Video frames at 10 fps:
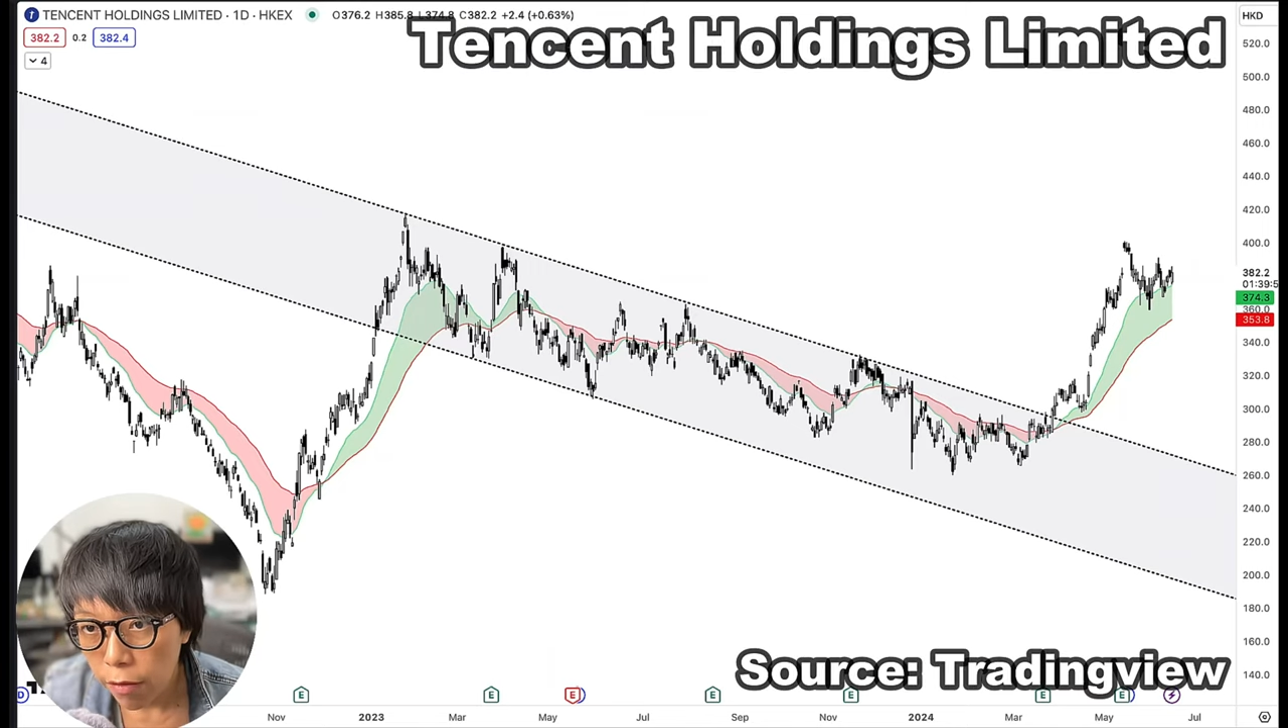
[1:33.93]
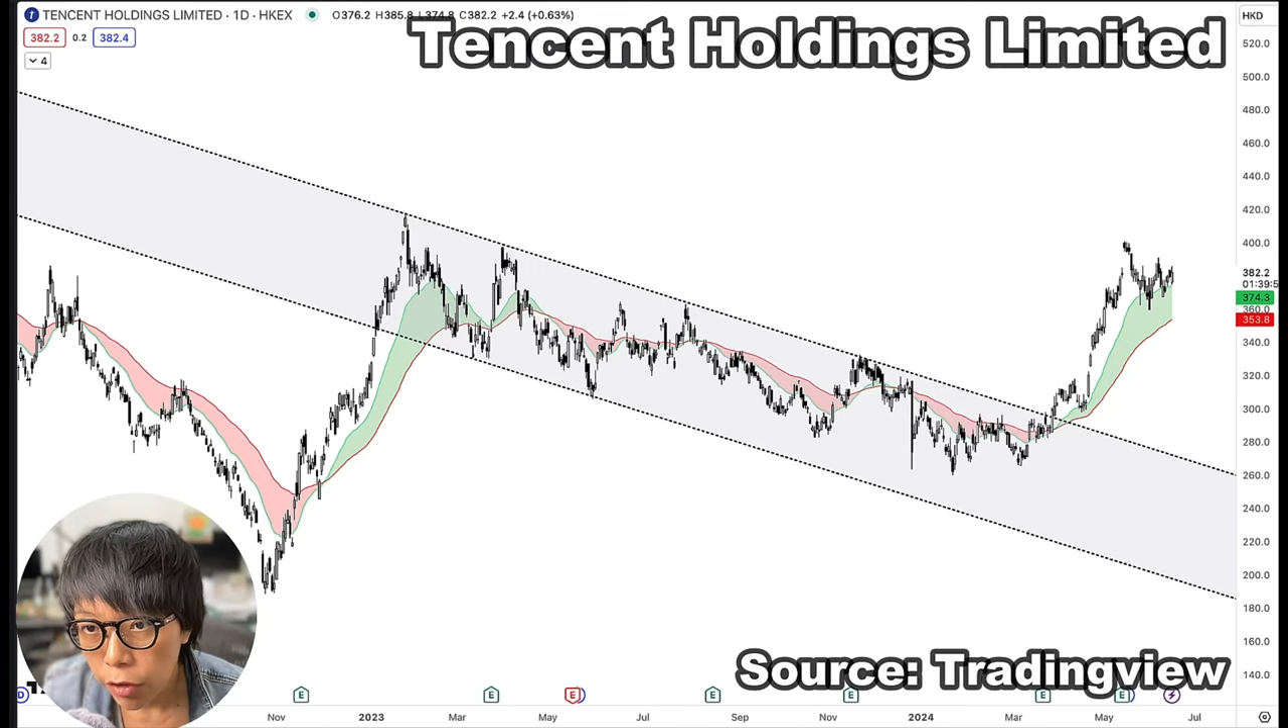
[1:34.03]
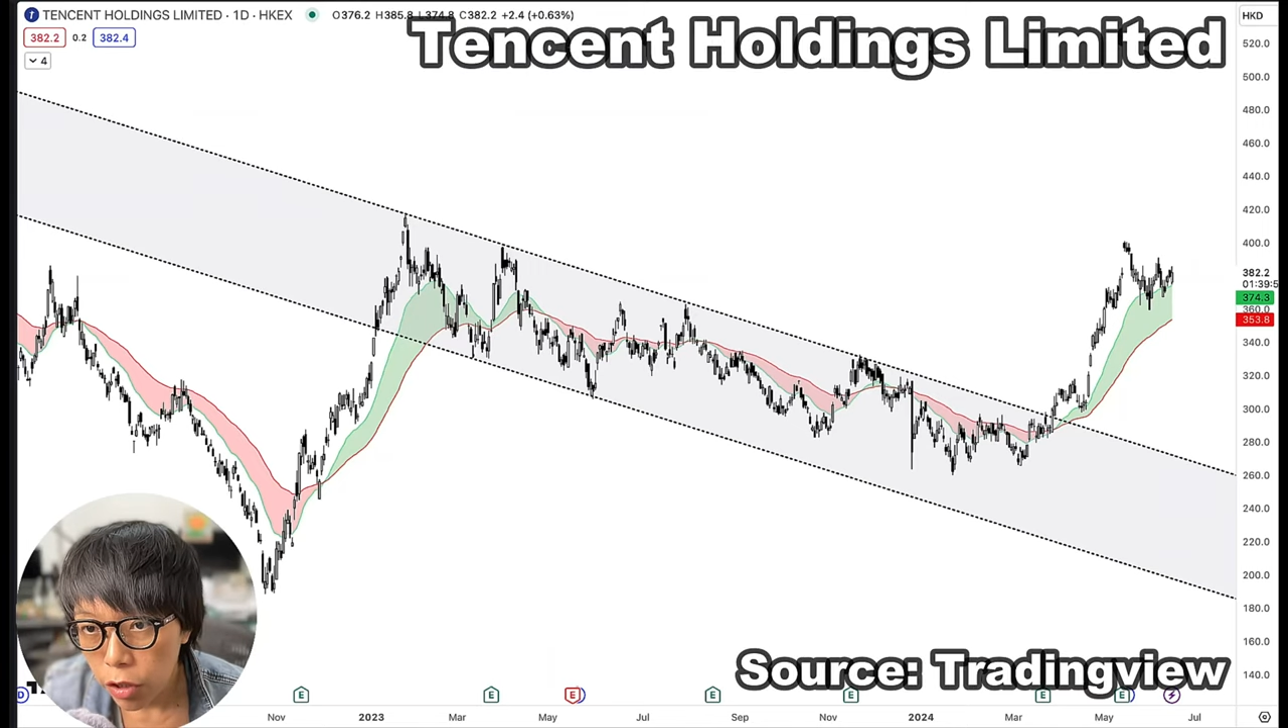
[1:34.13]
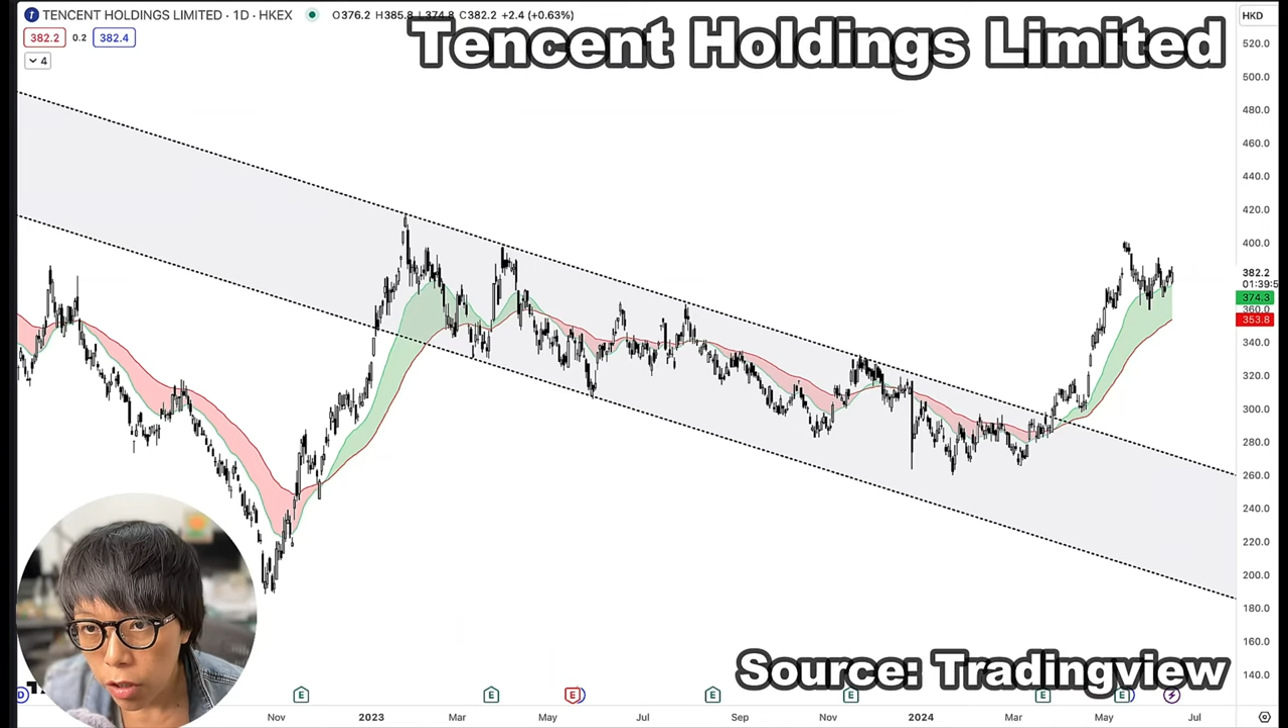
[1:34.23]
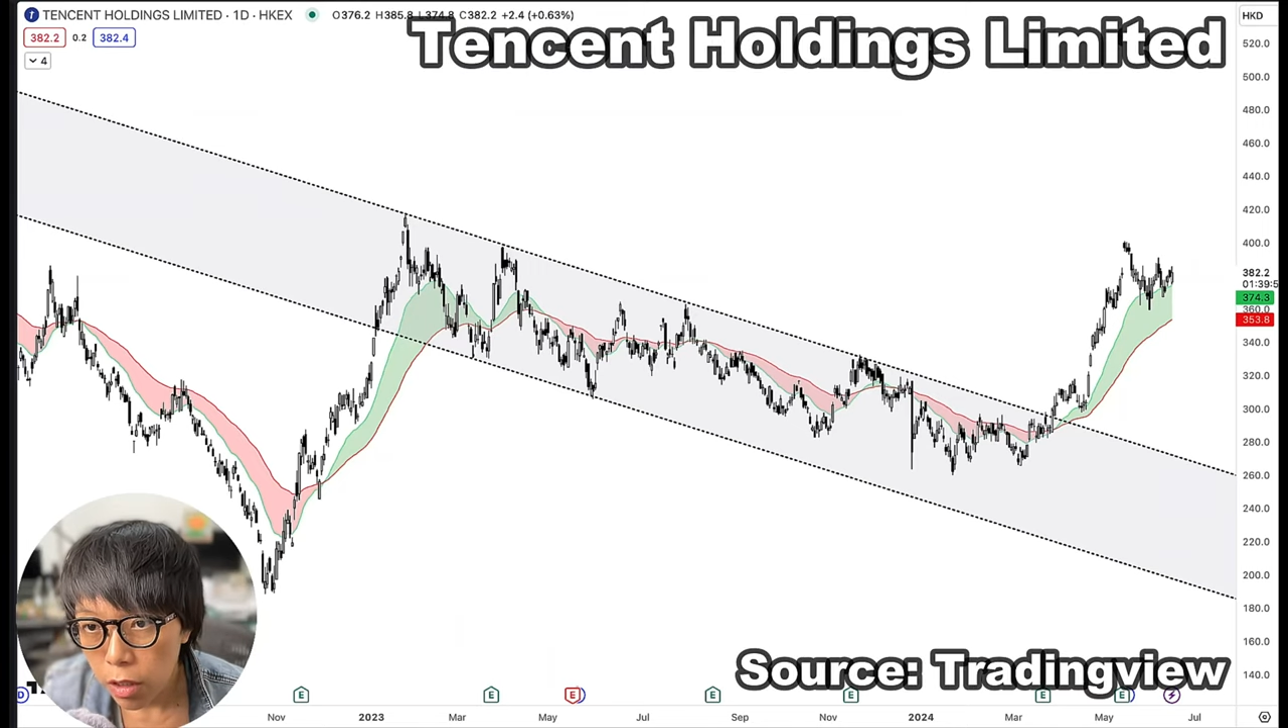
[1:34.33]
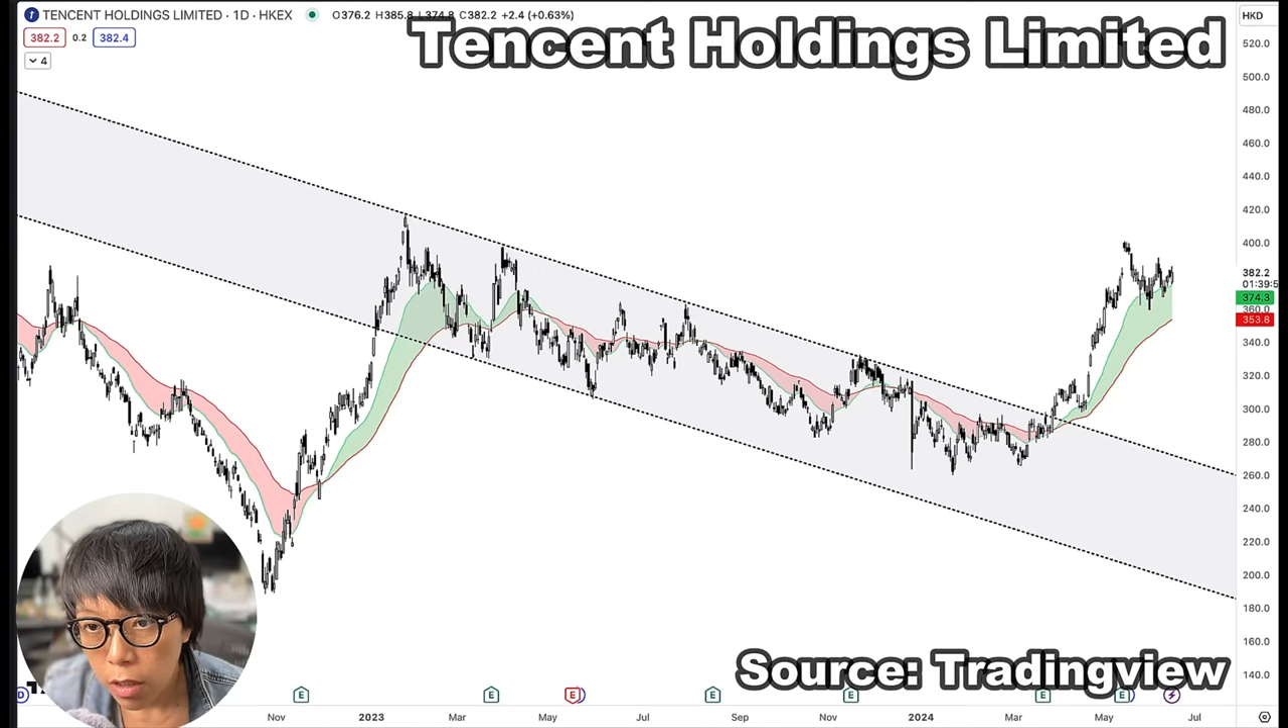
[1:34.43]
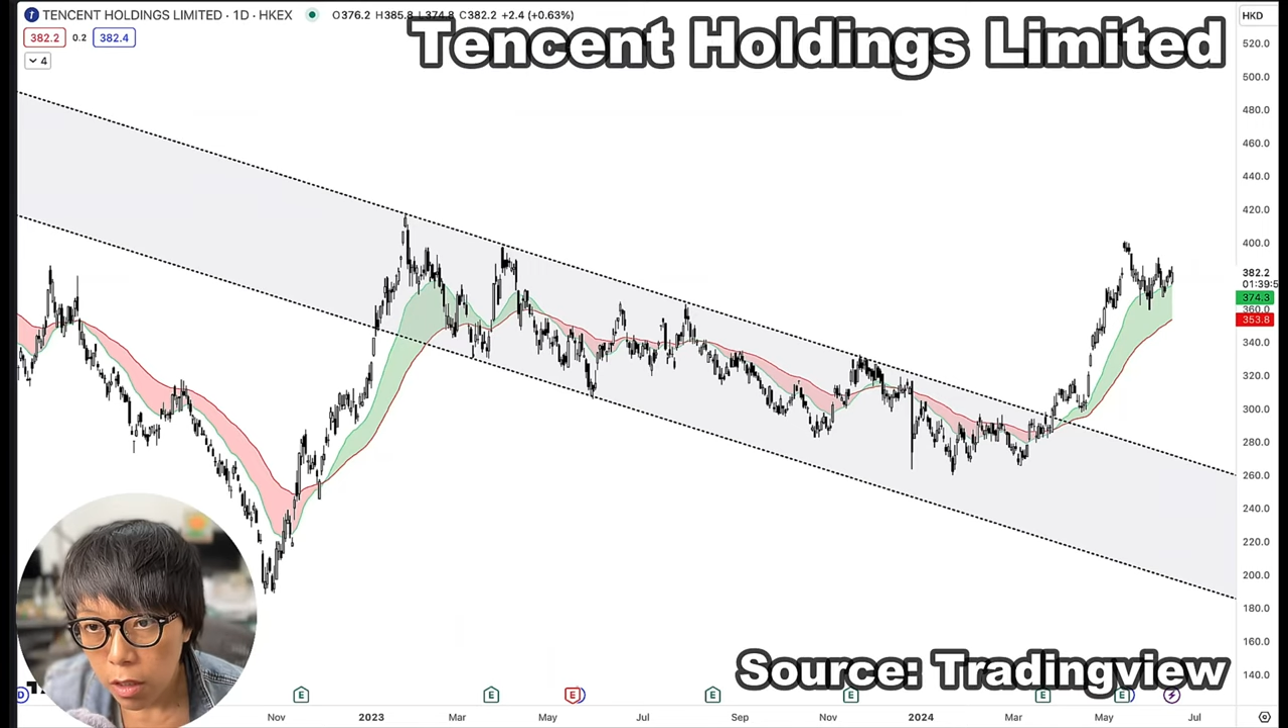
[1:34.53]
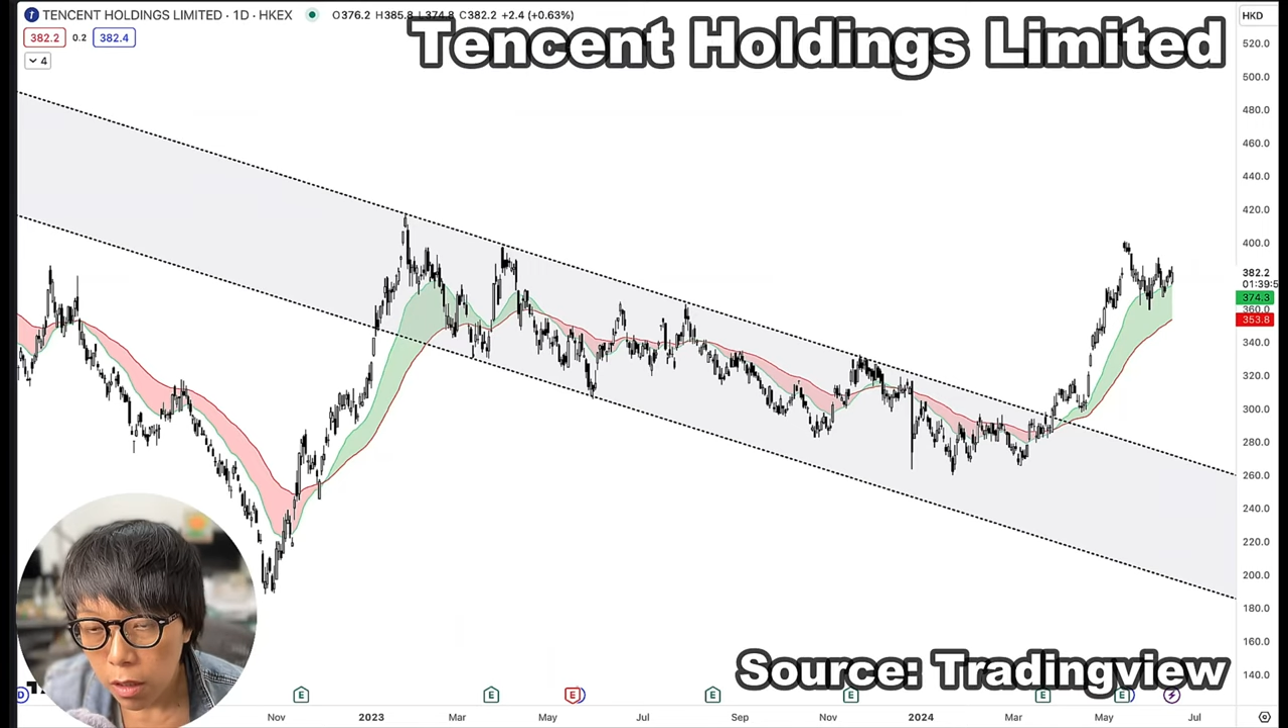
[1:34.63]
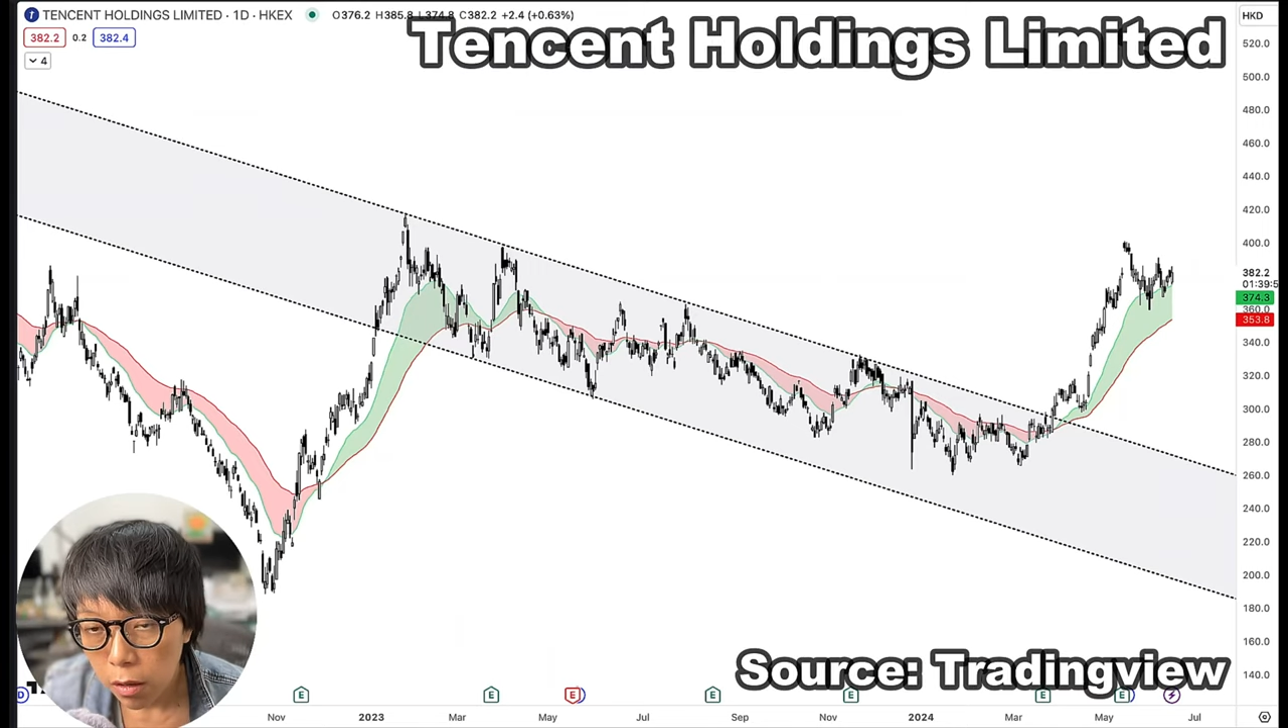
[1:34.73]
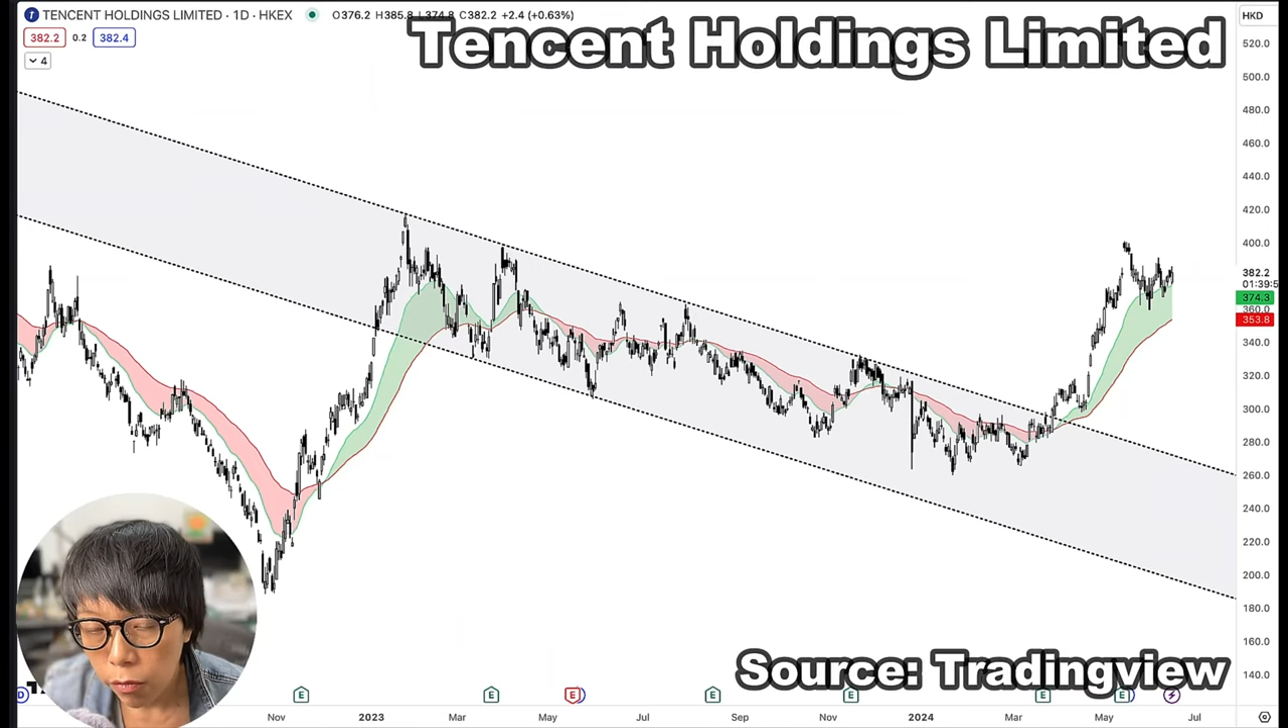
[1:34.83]

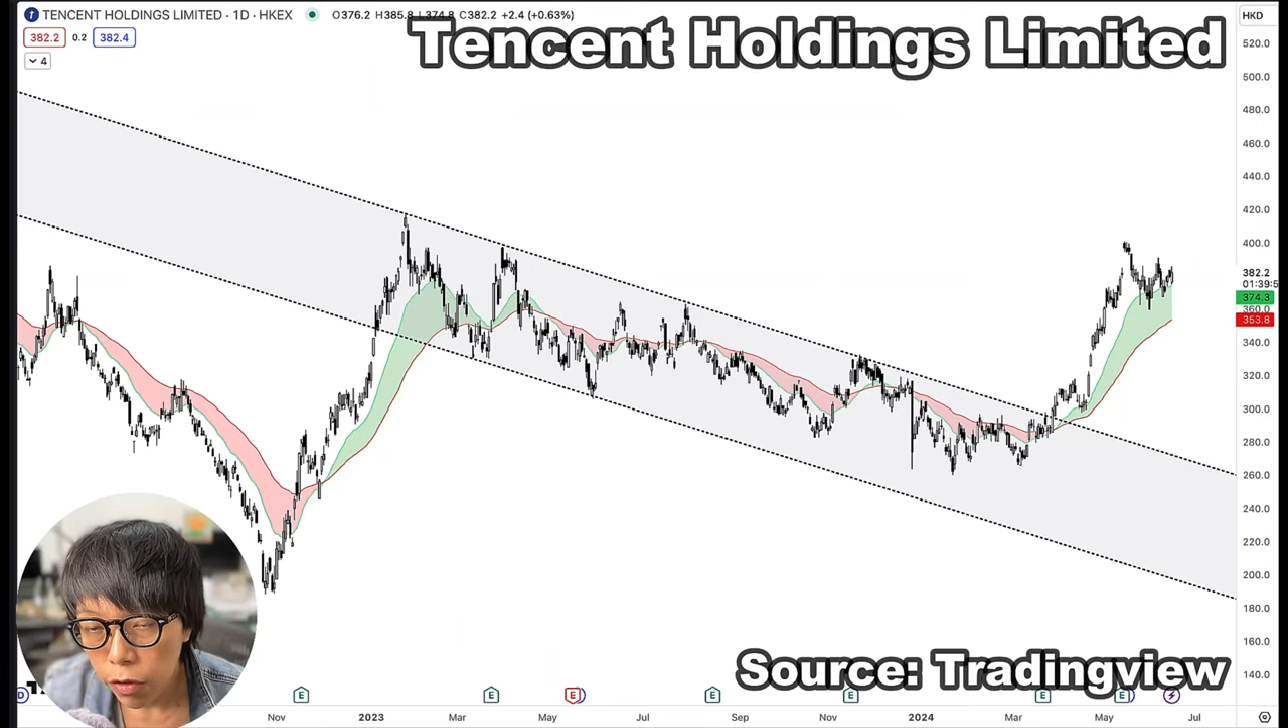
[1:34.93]
averages, uh,